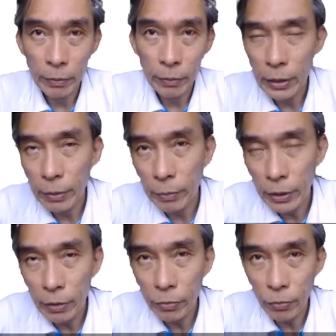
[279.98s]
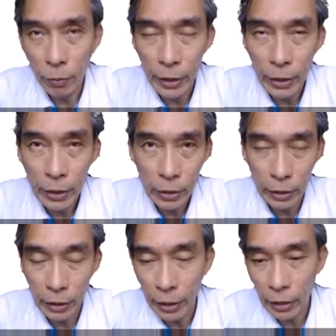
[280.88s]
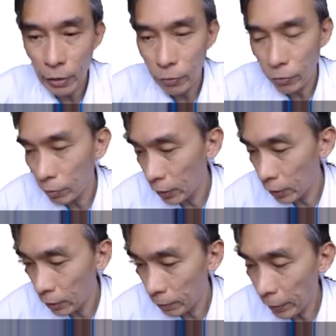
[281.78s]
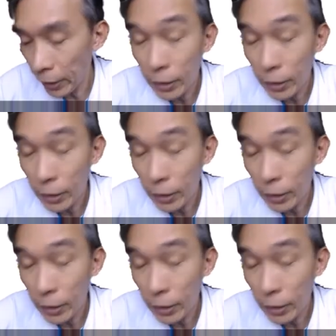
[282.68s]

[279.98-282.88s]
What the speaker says: business for many years, inherited from their parents,